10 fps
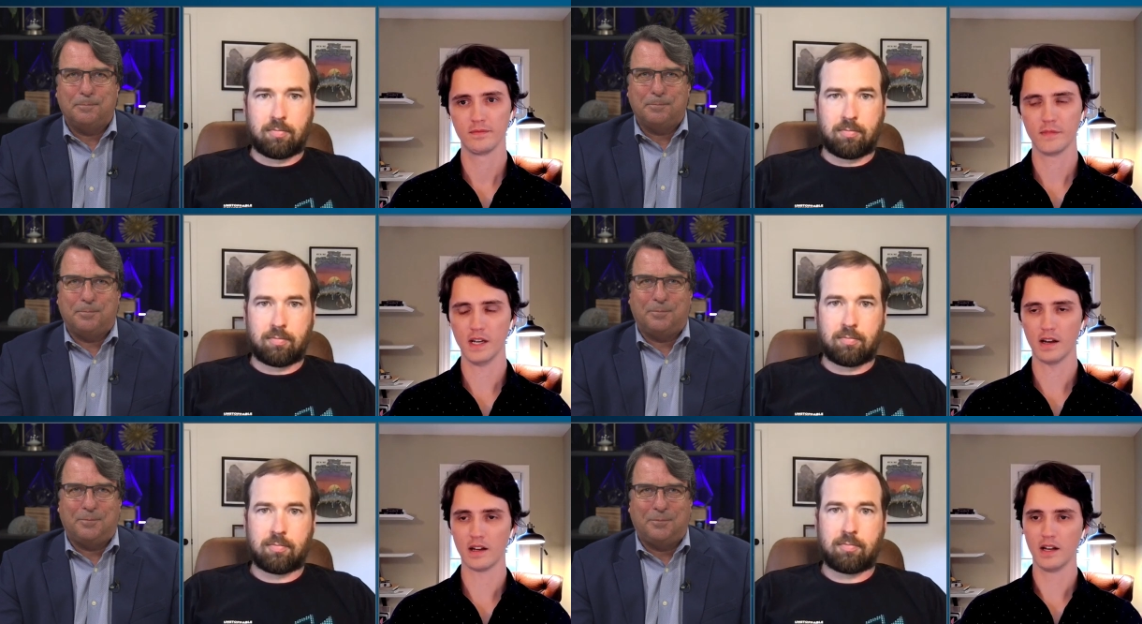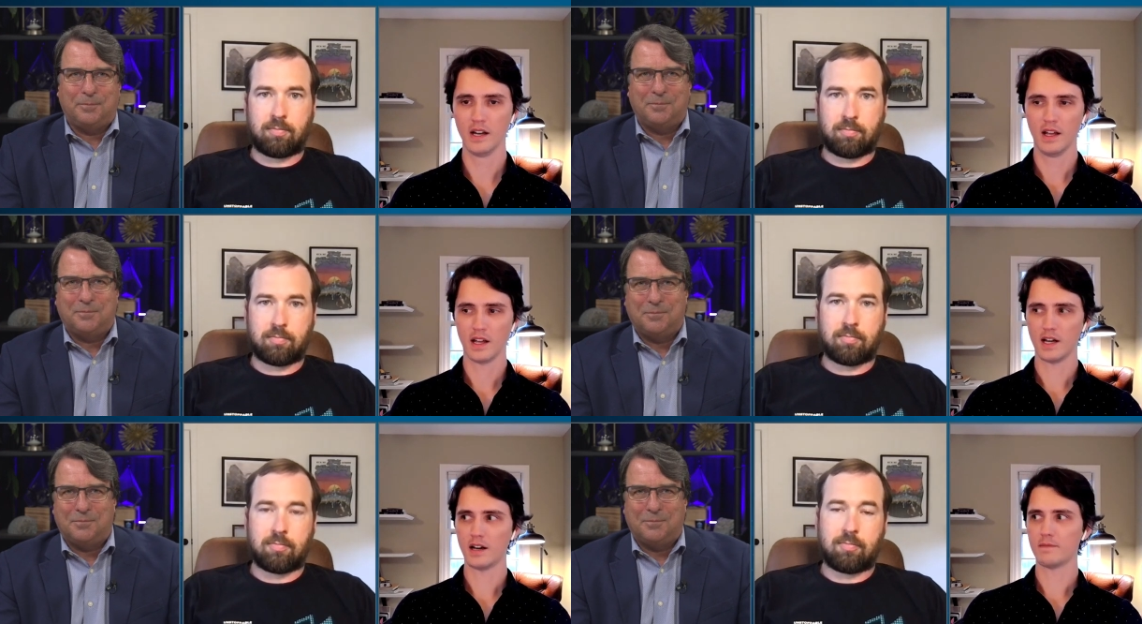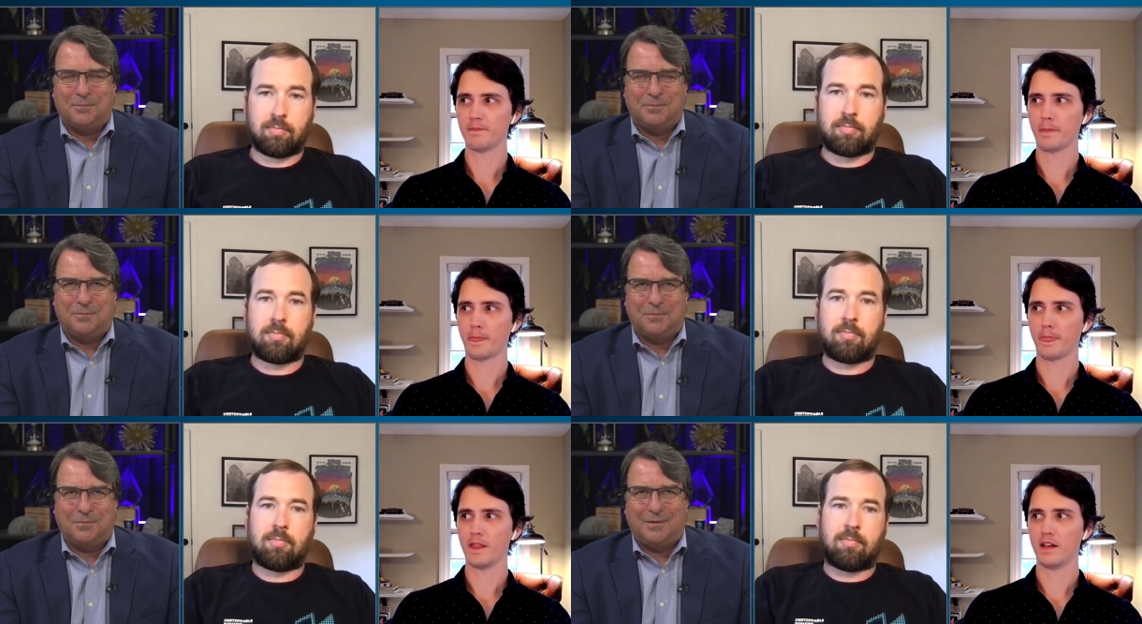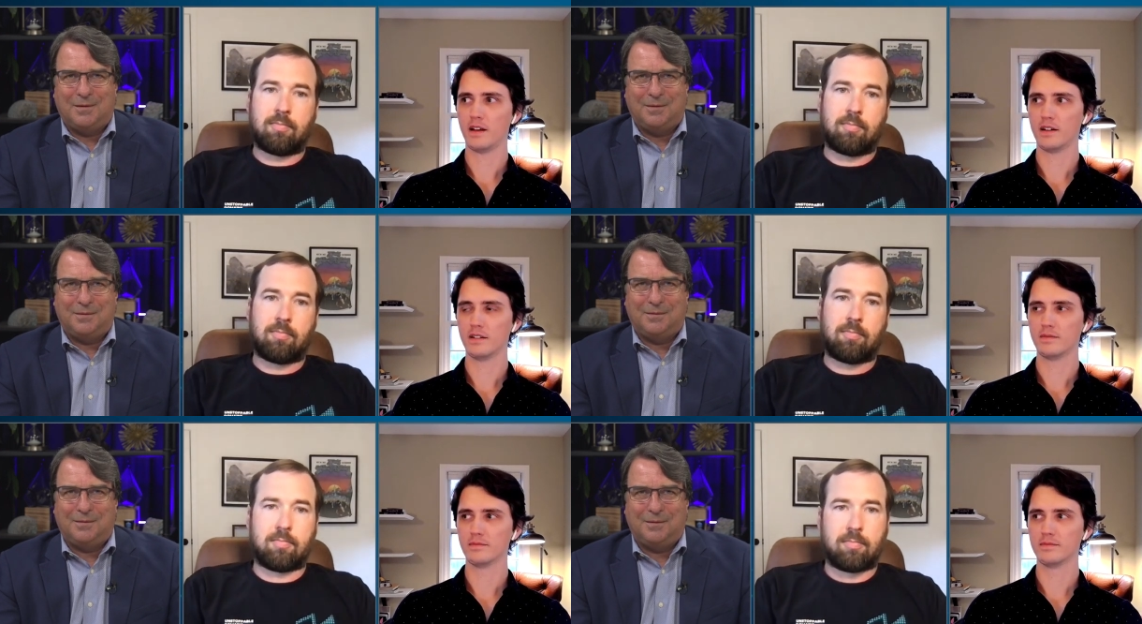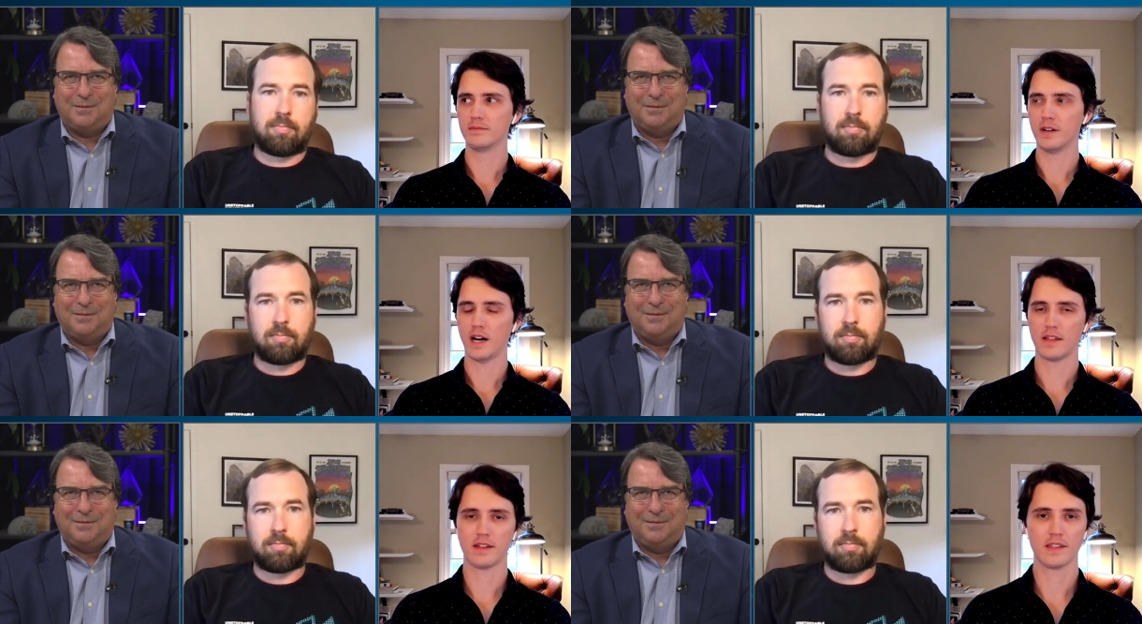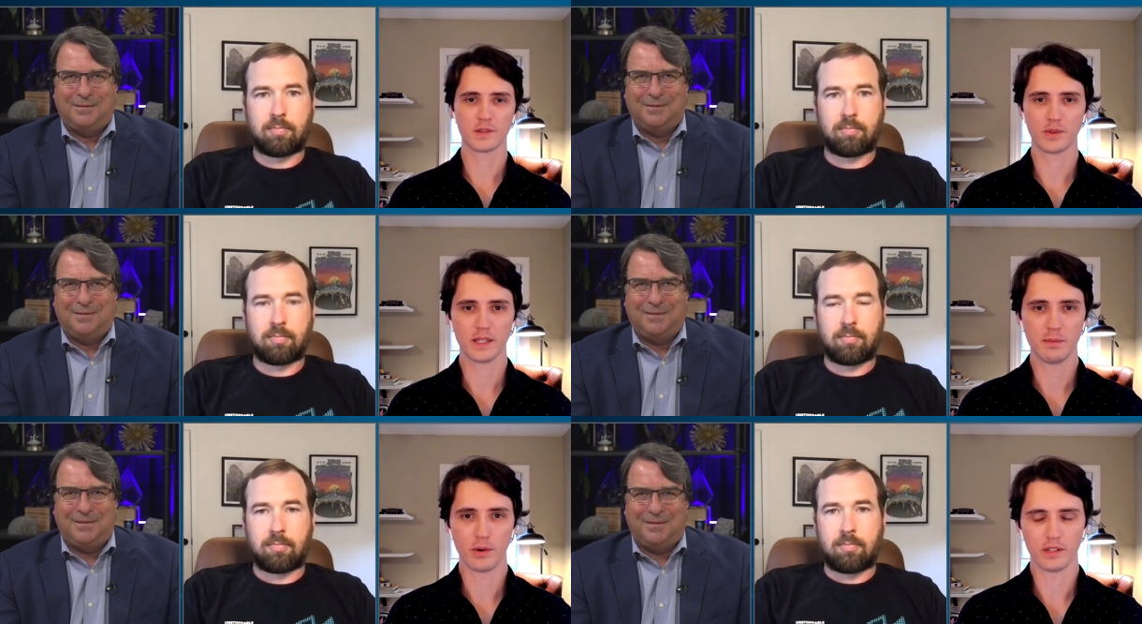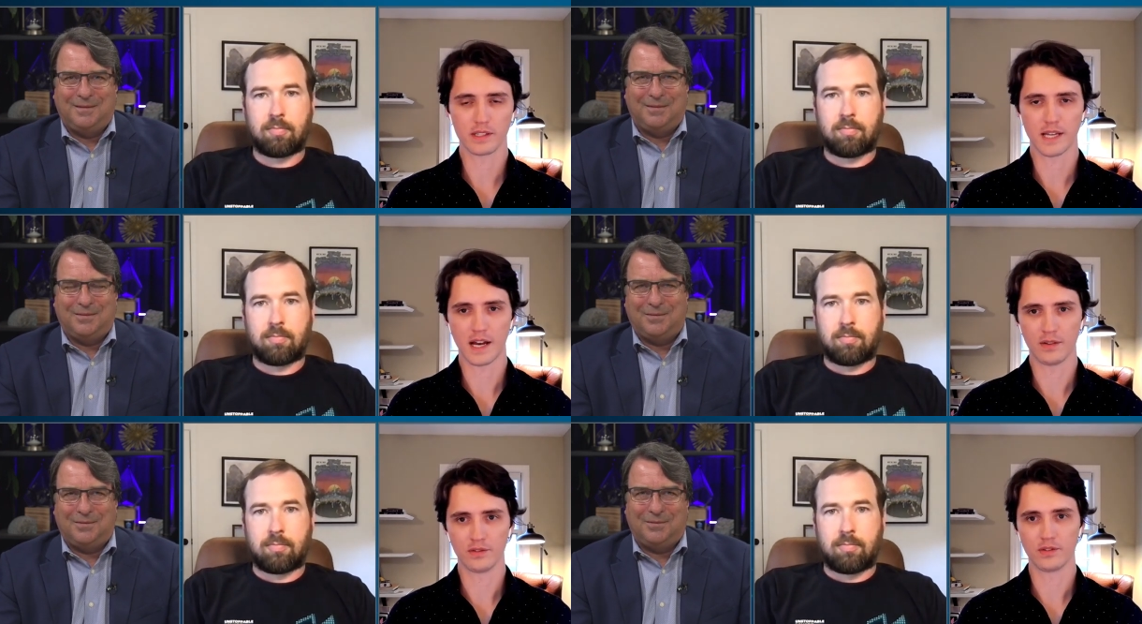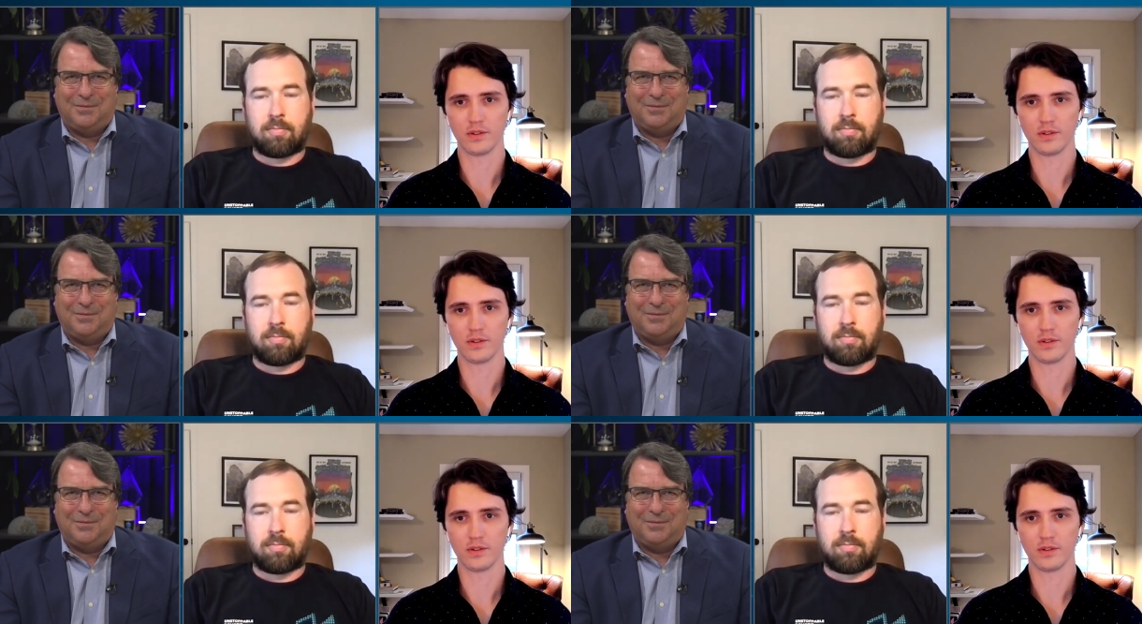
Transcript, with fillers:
Speaker 1: Yeah. Uh, I think this really boils down